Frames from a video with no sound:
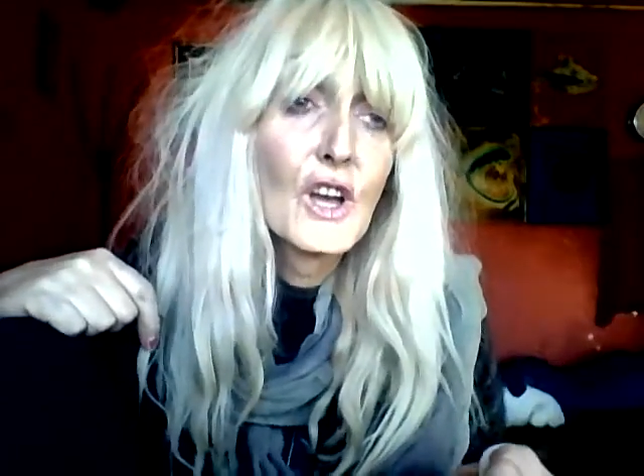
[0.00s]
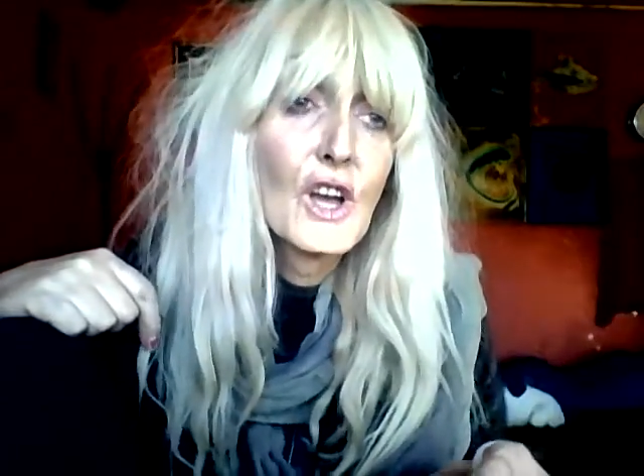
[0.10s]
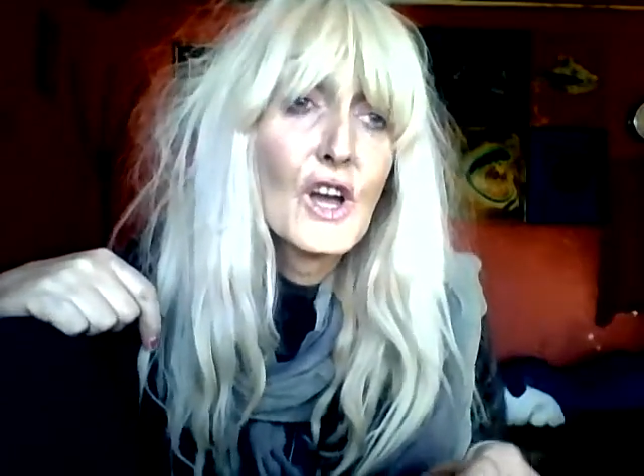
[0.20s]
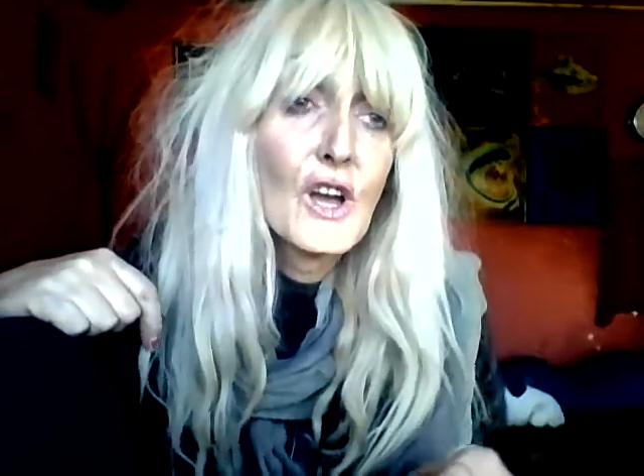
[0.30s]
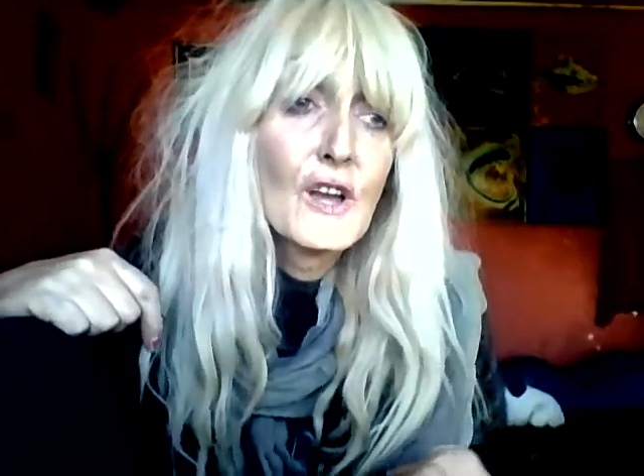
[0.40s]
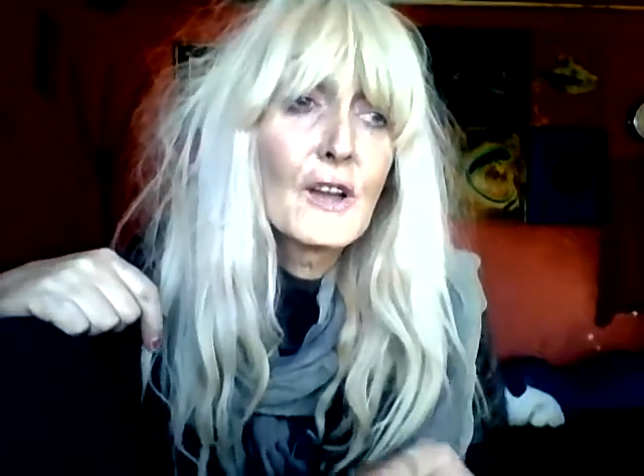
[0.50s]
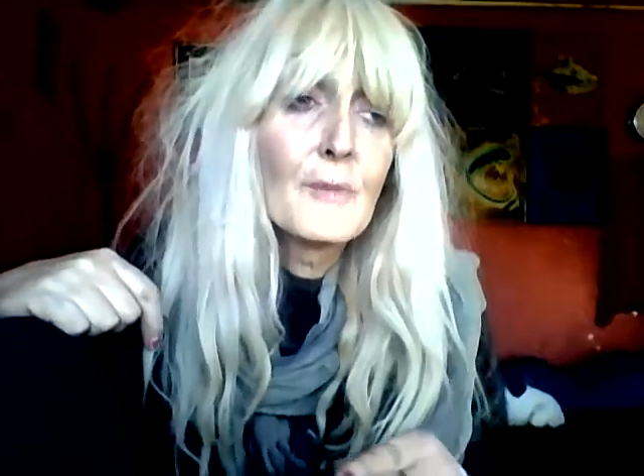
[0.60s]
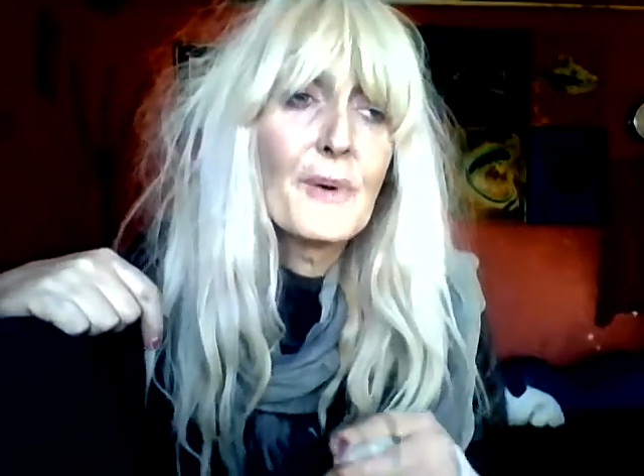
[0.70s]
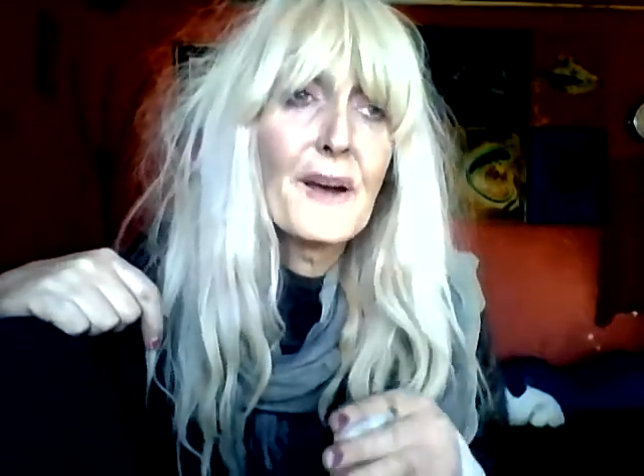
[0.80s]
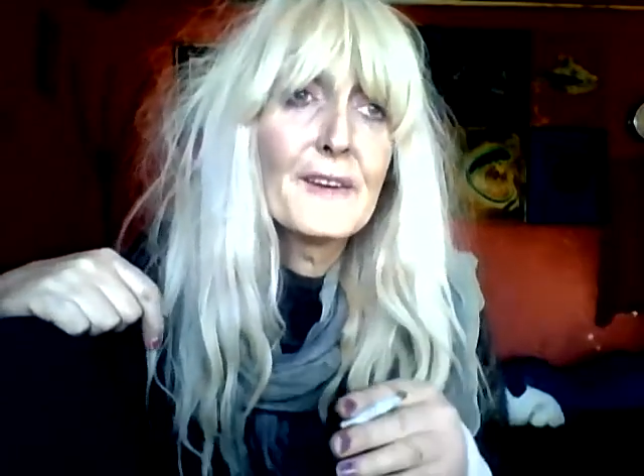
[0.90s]

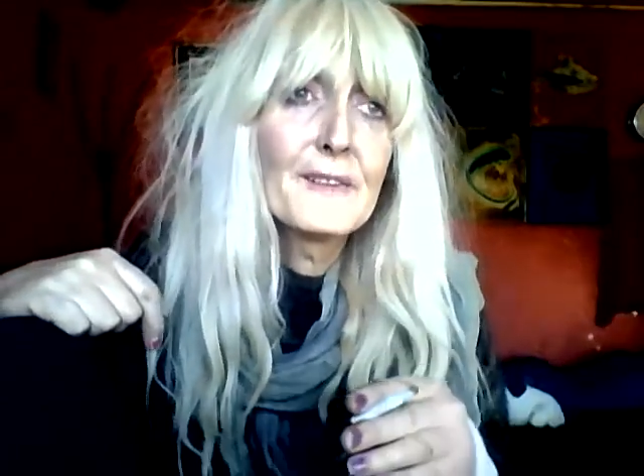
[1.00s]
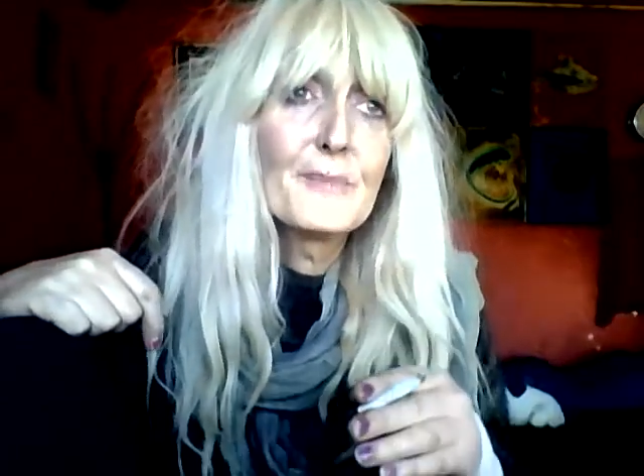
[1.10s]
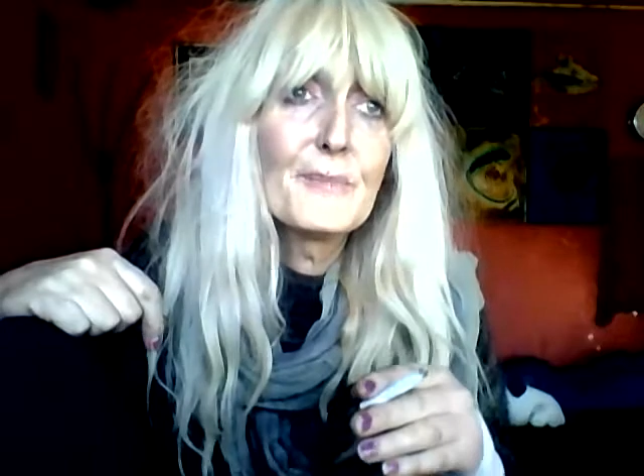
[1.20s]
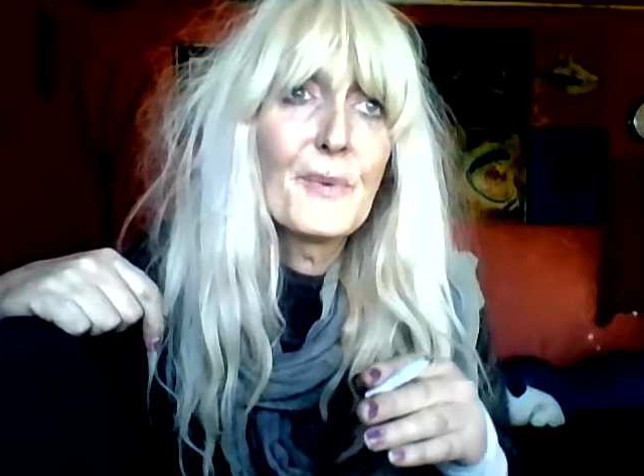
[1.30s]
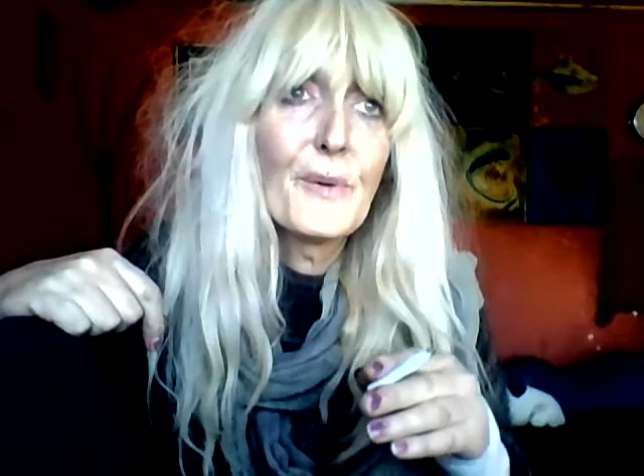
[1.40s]
compatible